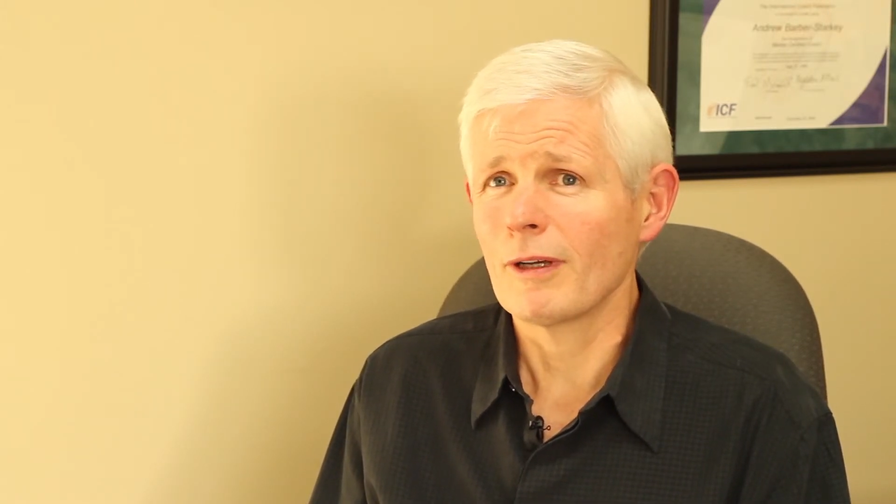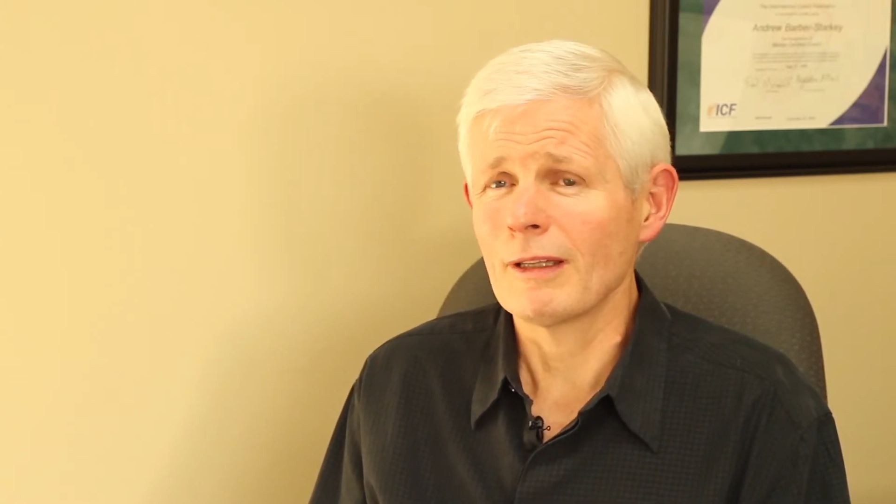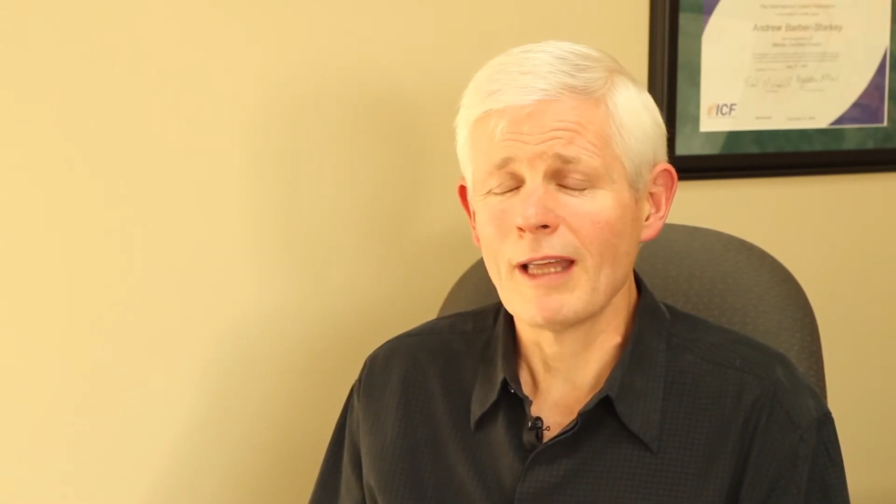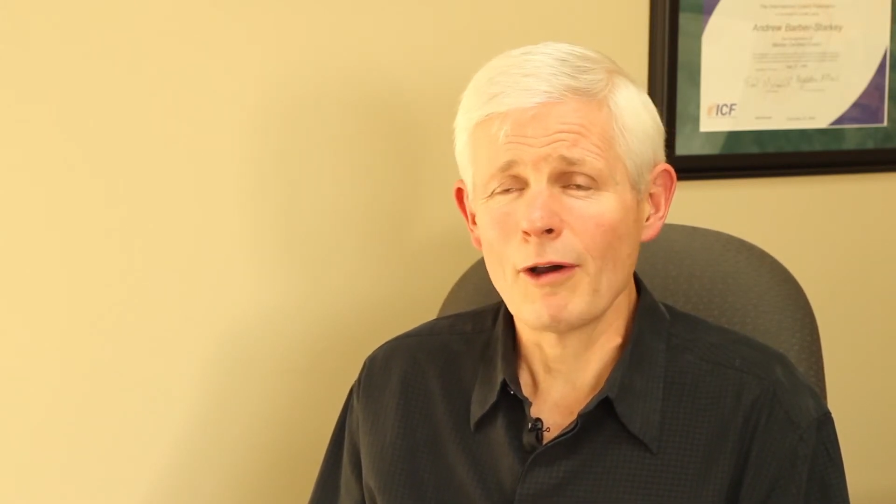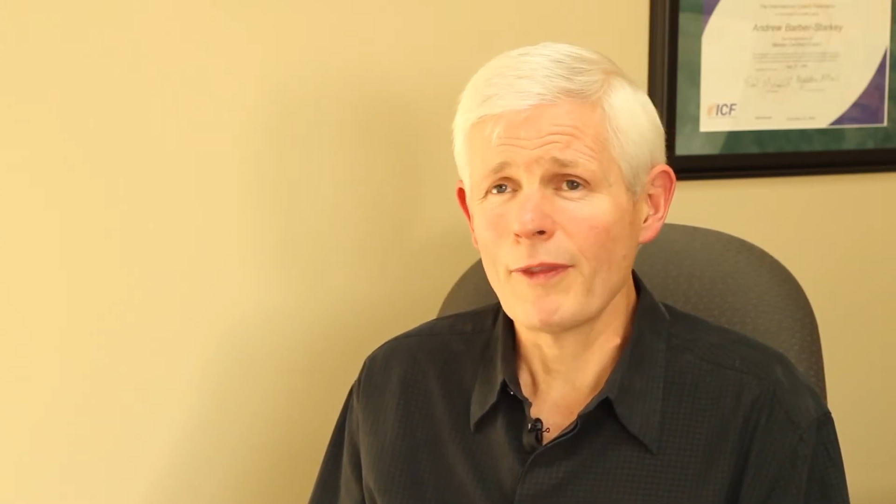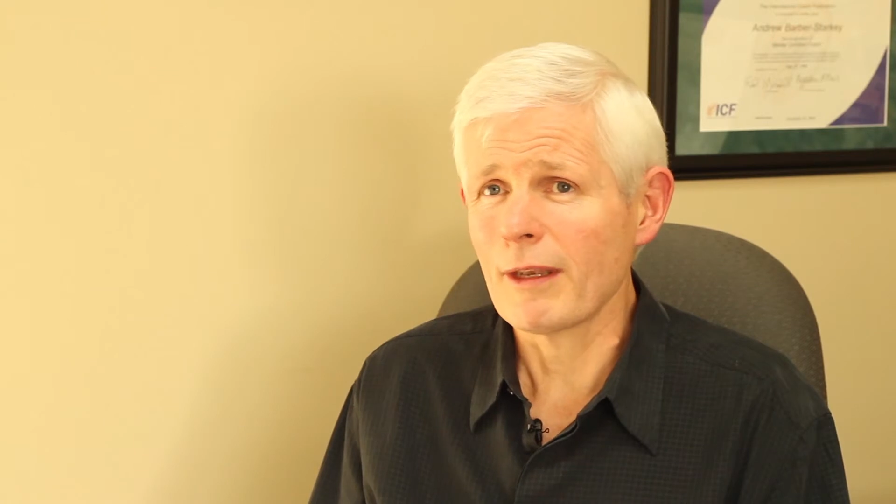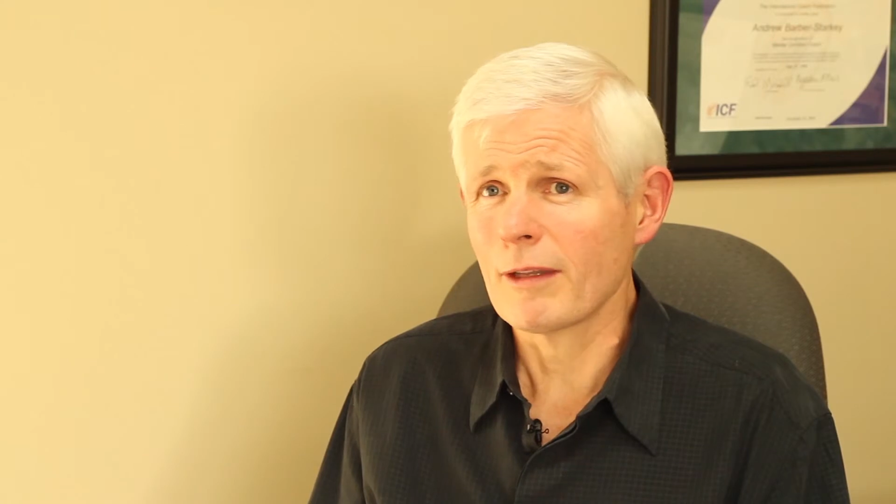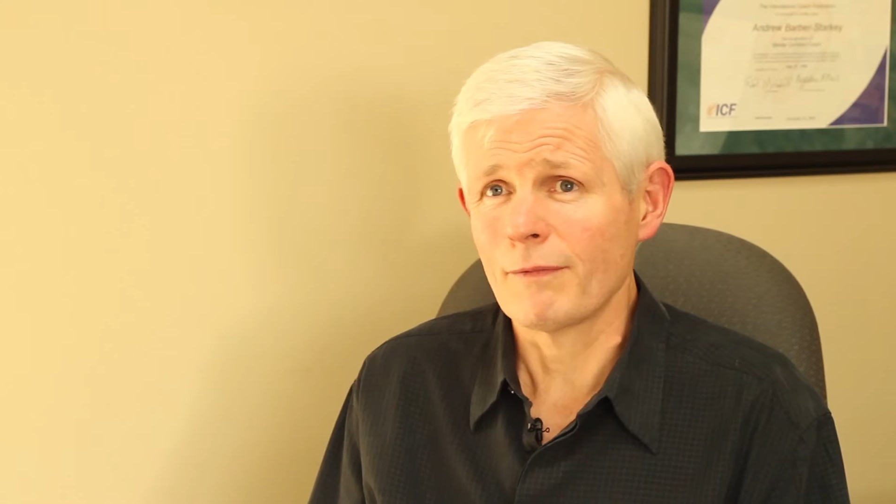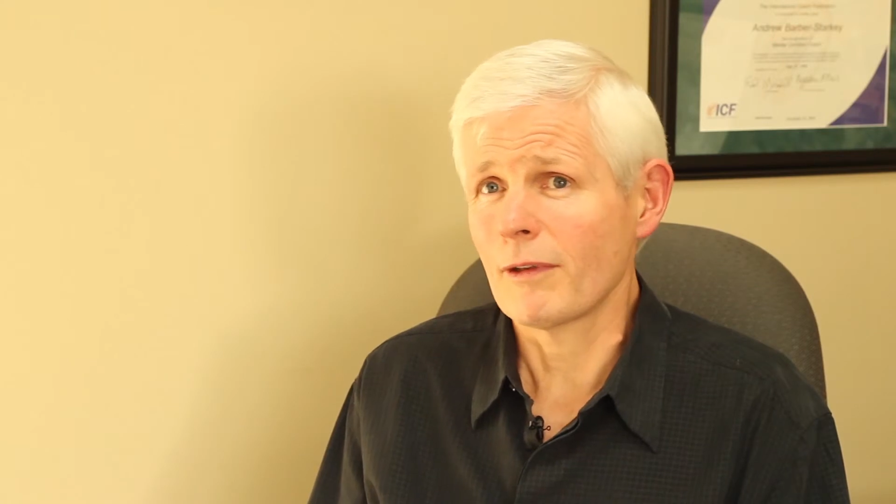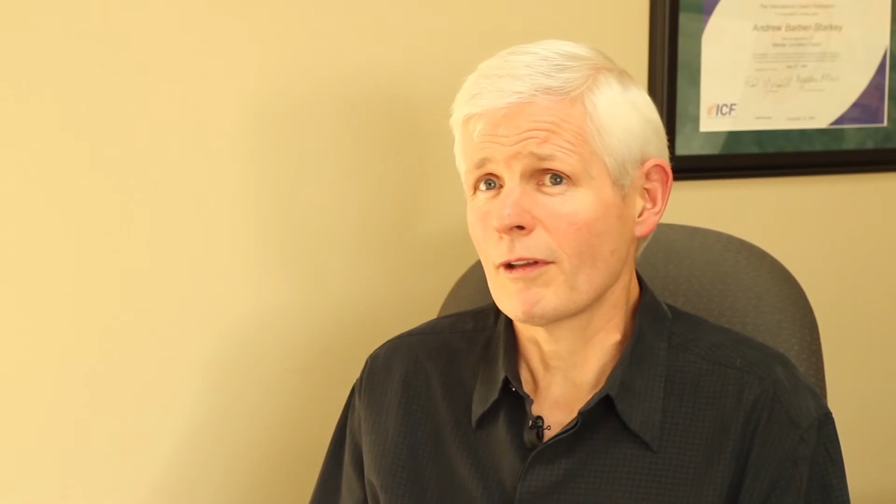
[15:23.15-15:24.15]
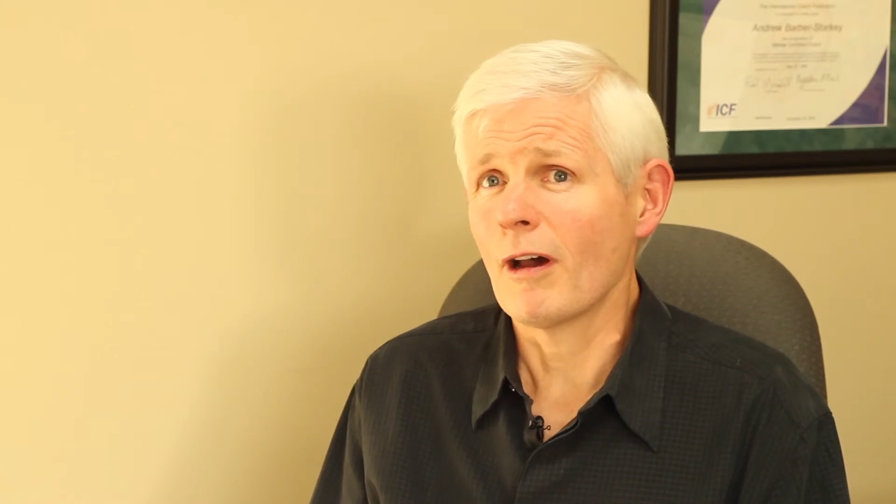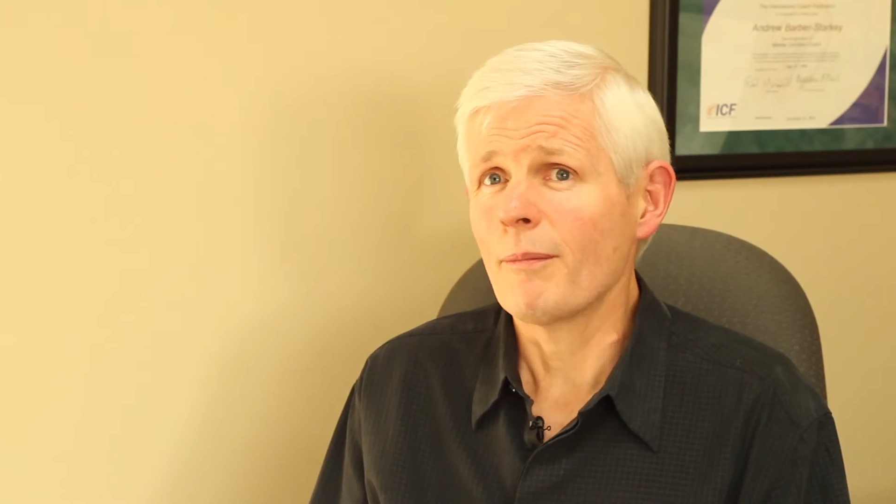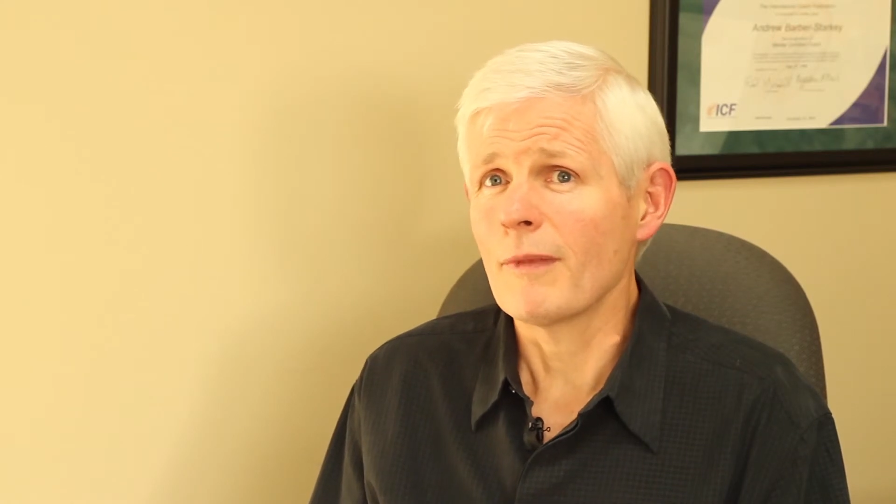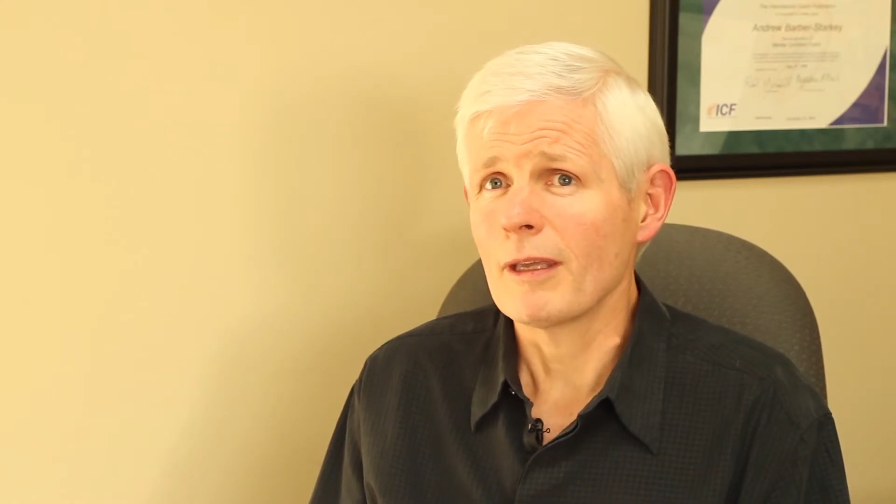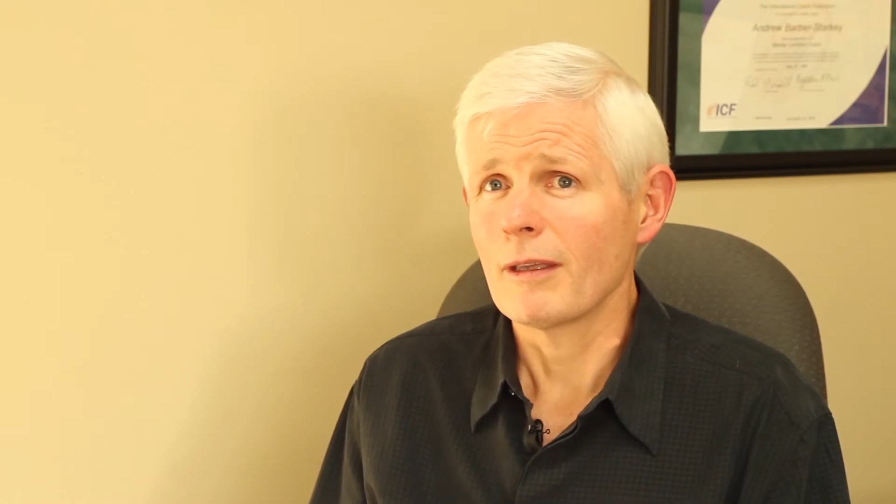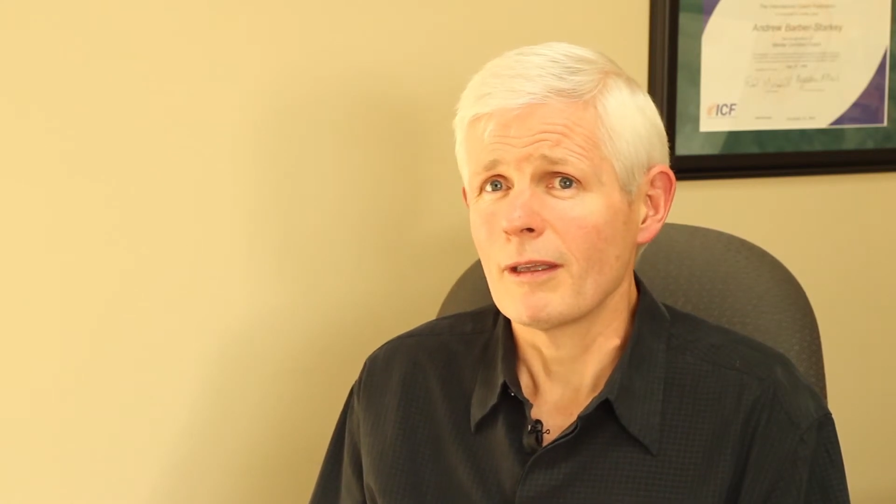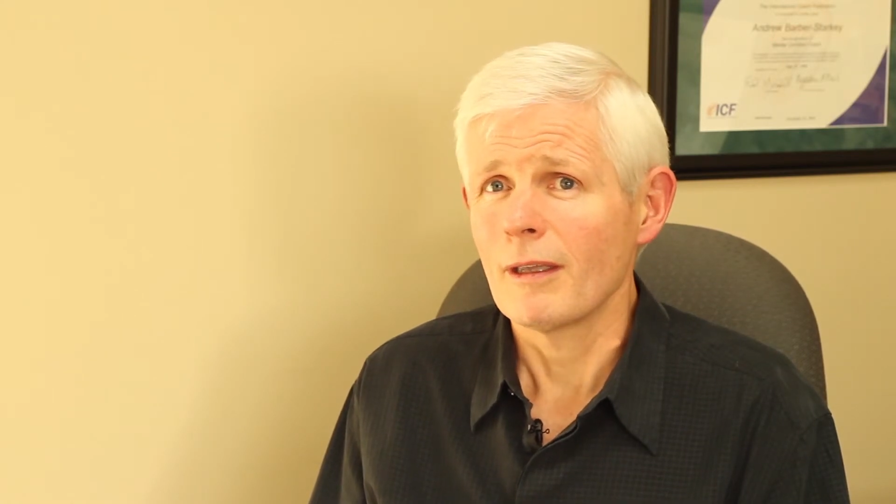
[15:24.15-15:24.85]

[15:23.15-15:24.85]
allowed that stuff to stop me.